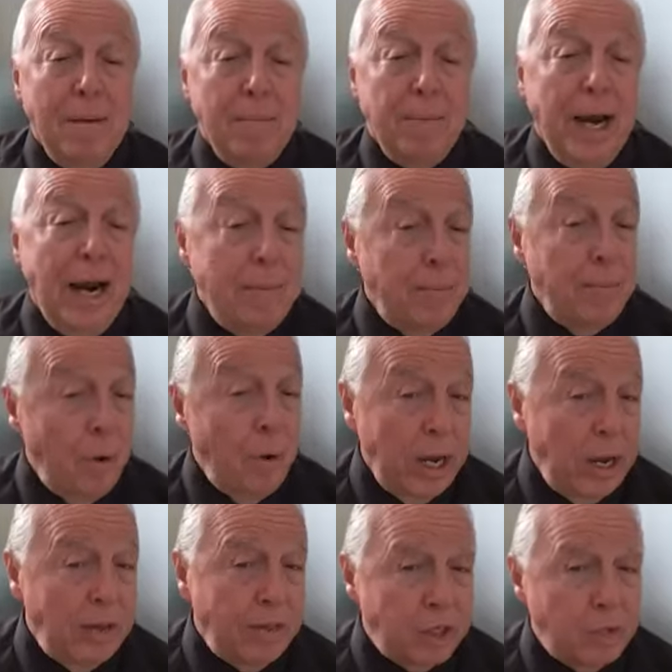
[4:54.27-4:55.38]
But I'm going
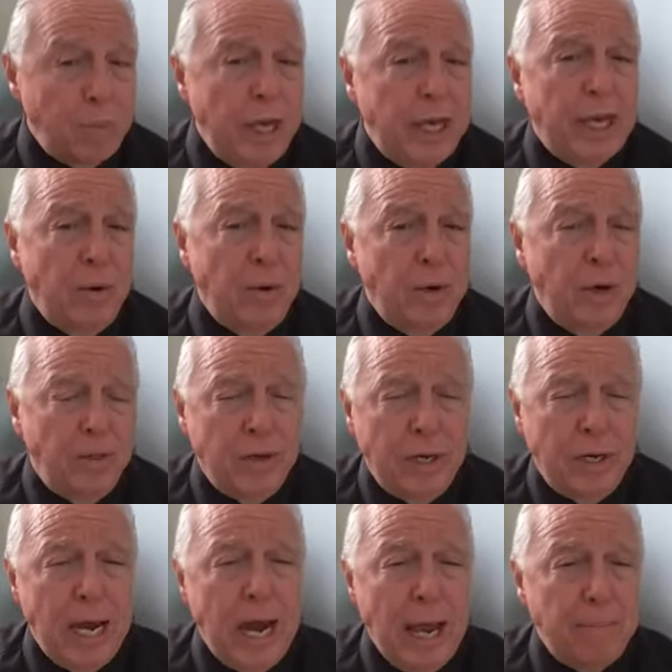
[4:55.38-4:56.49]
on the speaking route at the
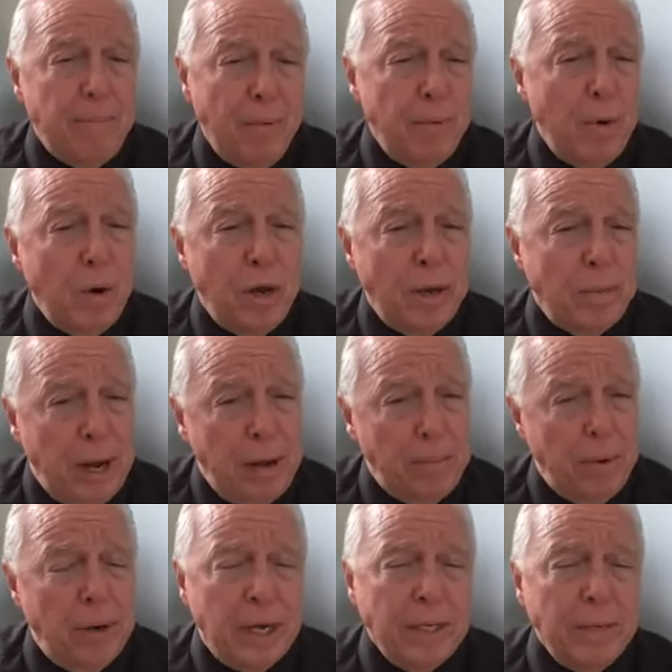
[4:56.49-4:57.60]
time, promoting my
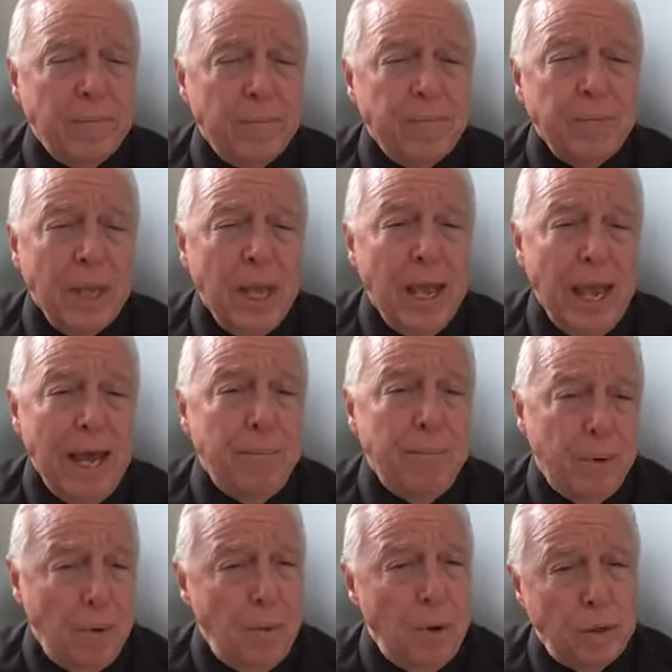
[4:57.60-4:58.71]
book. and
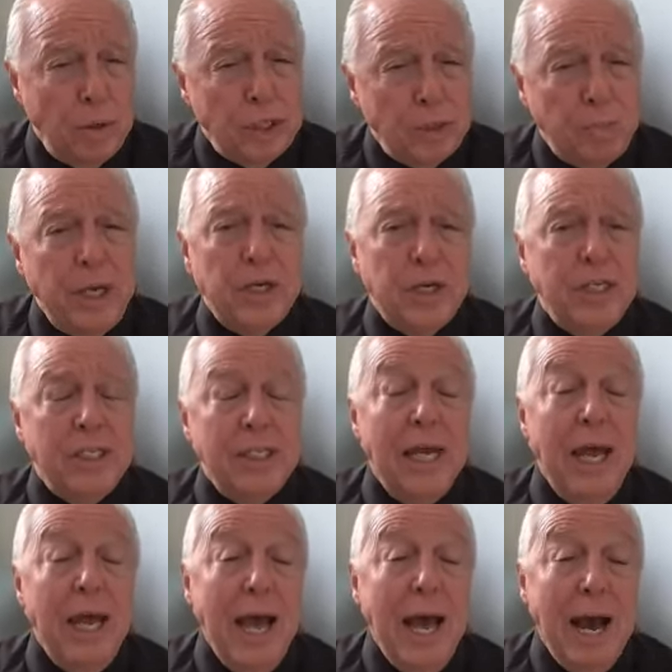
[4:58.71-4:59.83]
promoting speeches.
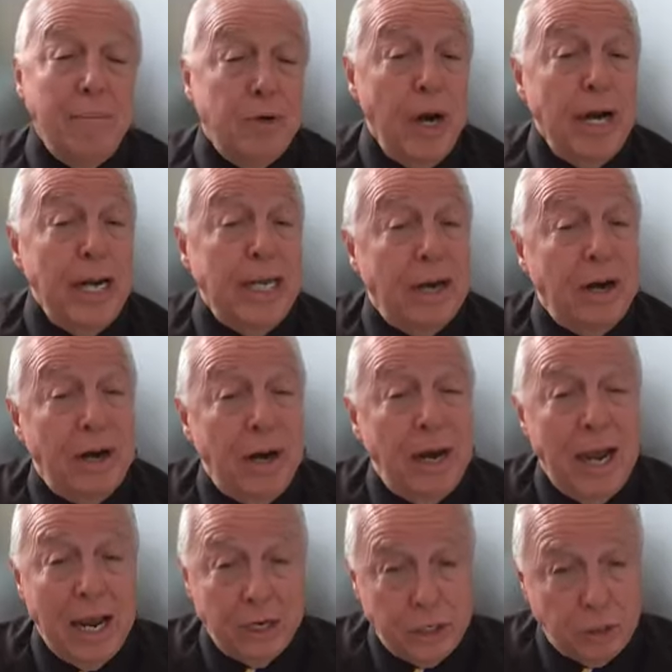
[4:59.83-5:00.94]
I'm to get on a
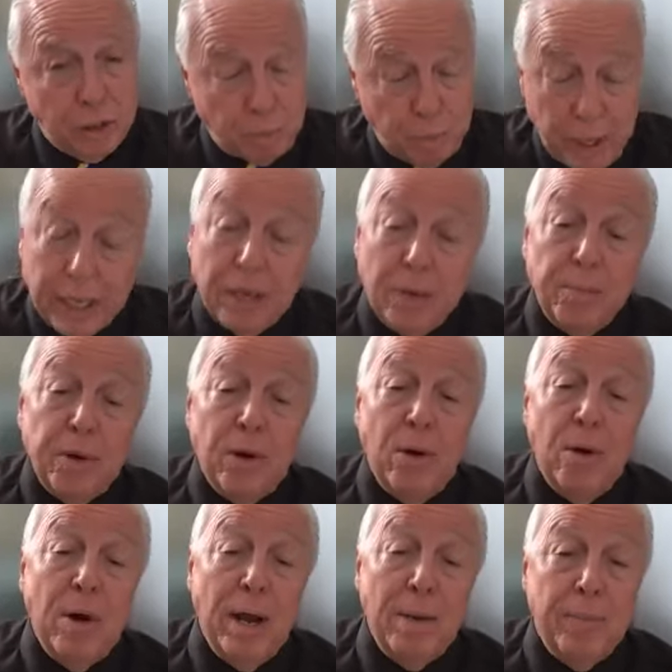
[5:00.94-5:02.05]
national speaking
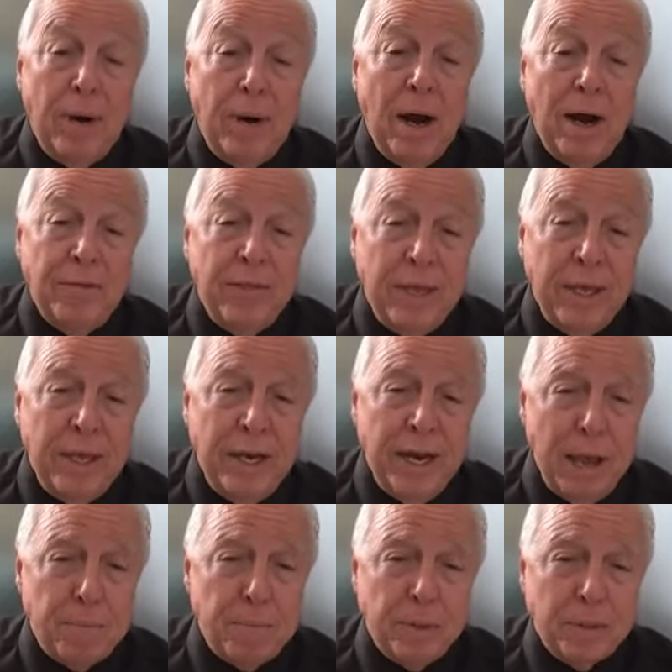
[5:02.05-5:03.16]
bureau. I'm on the
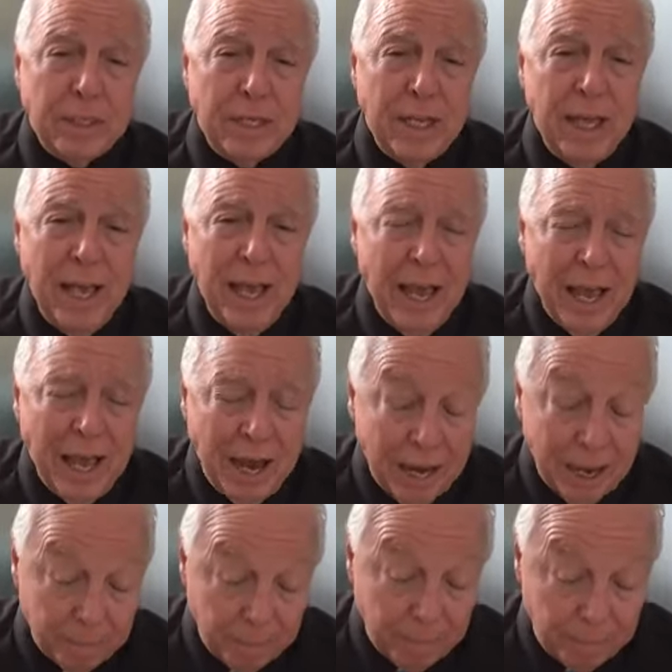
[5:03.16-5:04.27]
Naples,
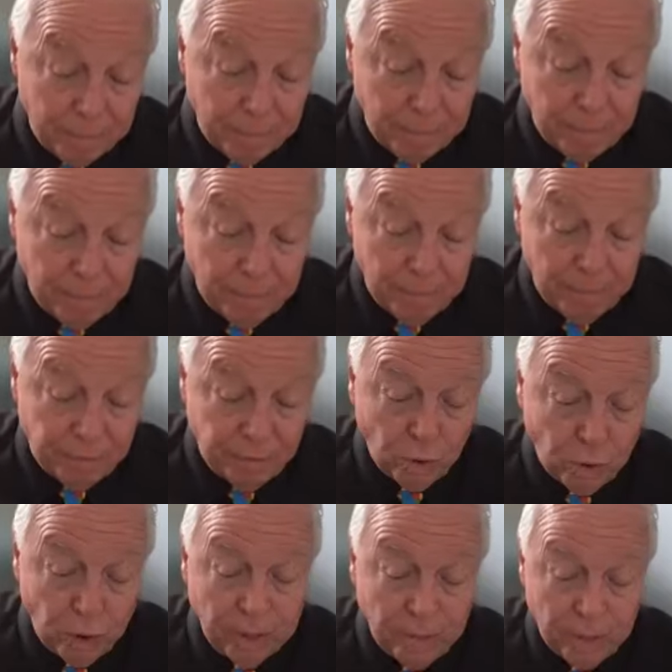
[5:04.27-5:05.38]
um,
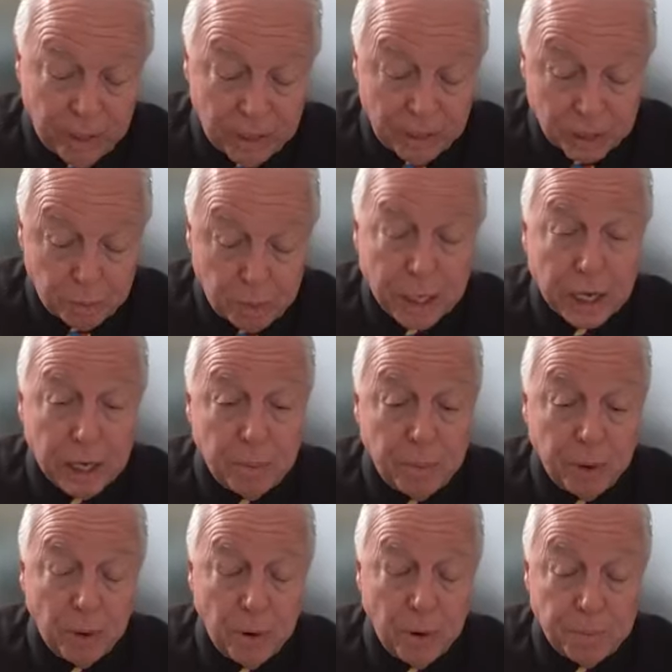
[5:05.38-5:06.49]
Florida speaking
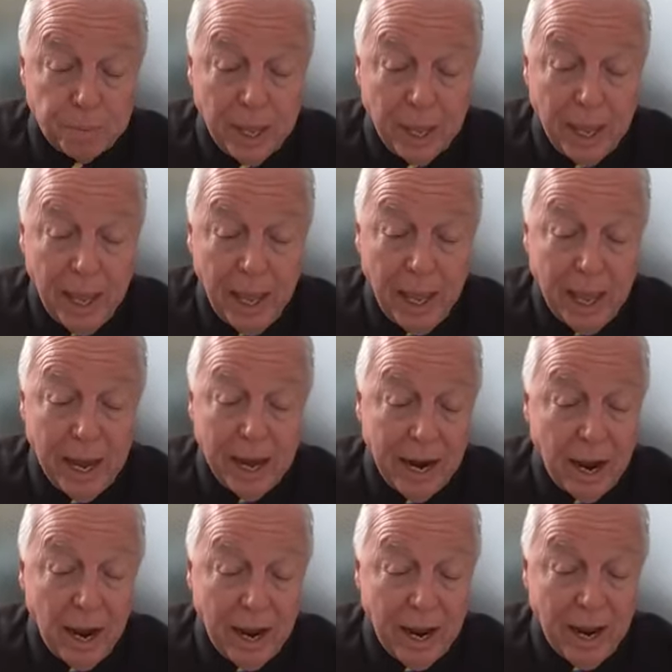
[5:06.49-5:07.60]
bureau, and
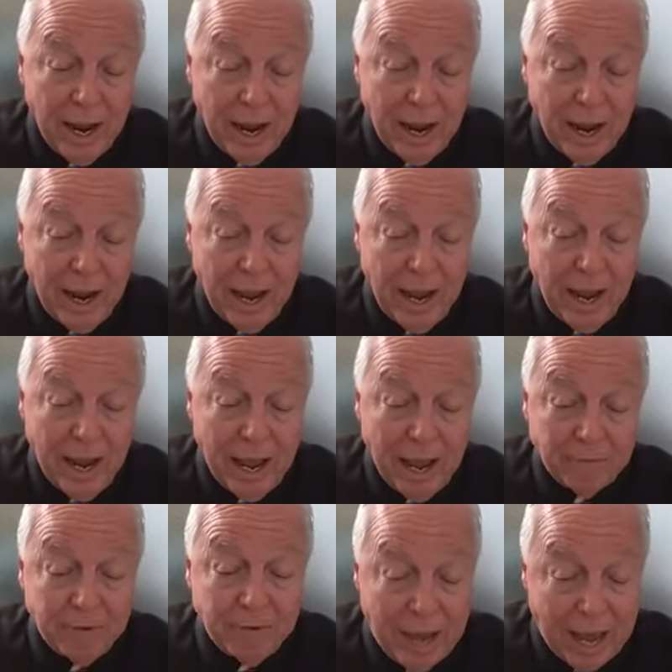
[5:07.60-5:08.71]
I
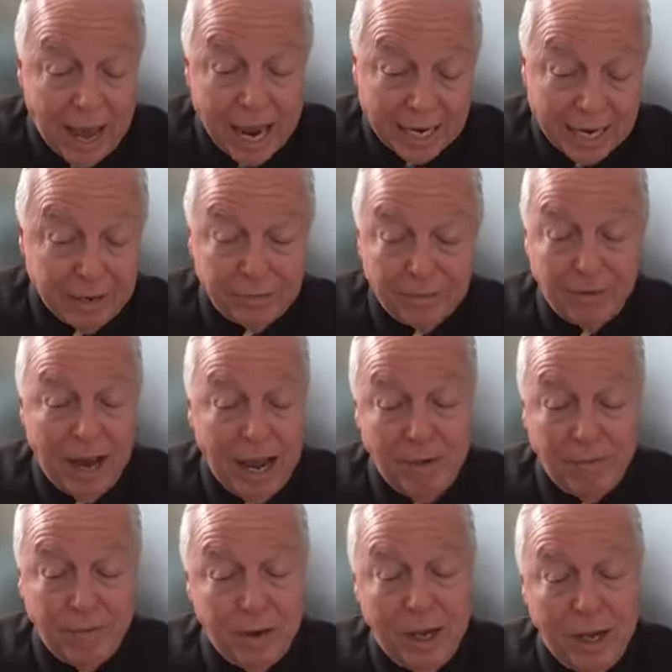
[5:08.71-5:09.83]
have an active
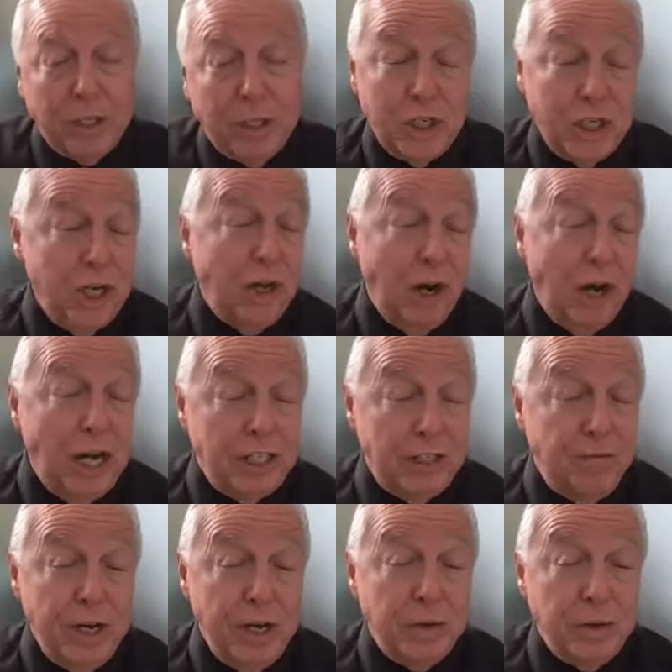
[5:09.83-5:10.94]
life with still lots
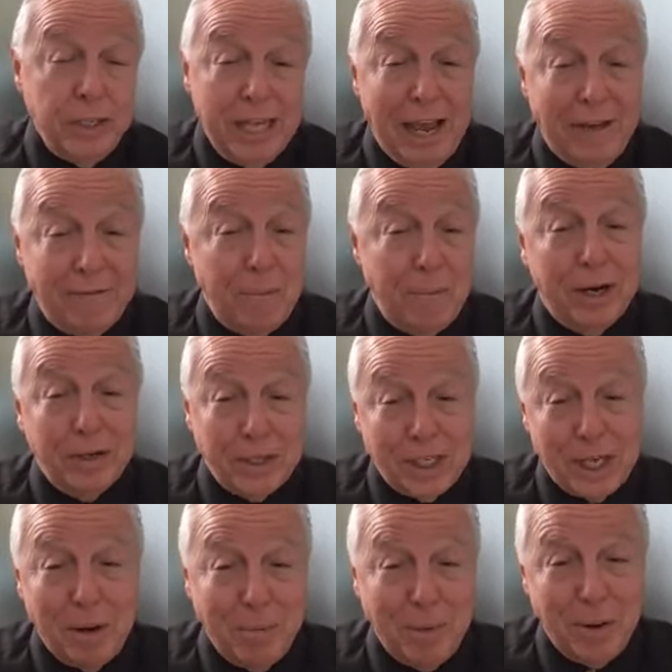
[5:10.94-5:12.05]
of interests. I have a bigger
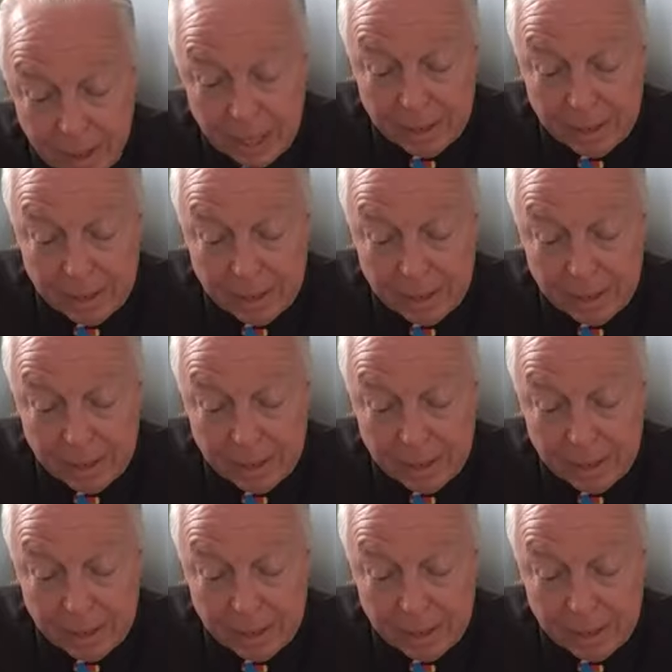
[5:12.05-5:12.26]
sailboat.